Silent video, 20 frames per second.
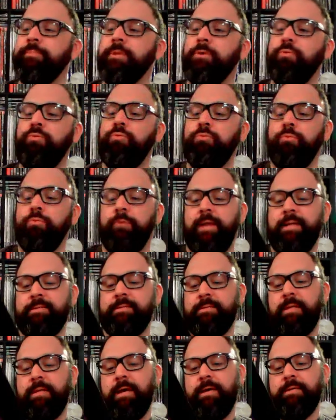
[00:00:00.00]
Ooh,
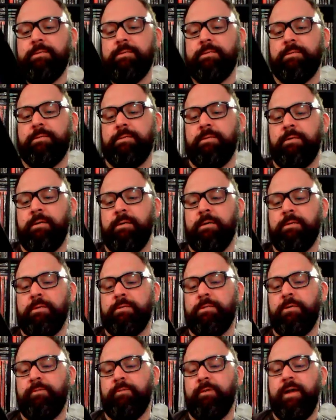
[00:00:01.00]
that's nice.
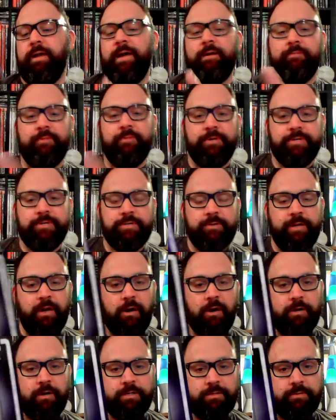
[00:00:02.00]
Silver Anniversary
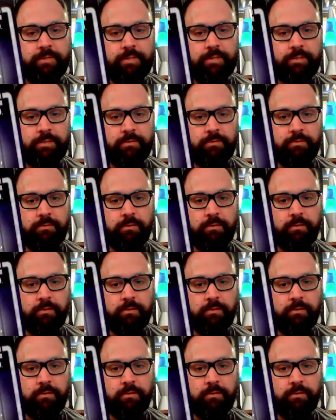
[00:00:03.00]
R2-D2.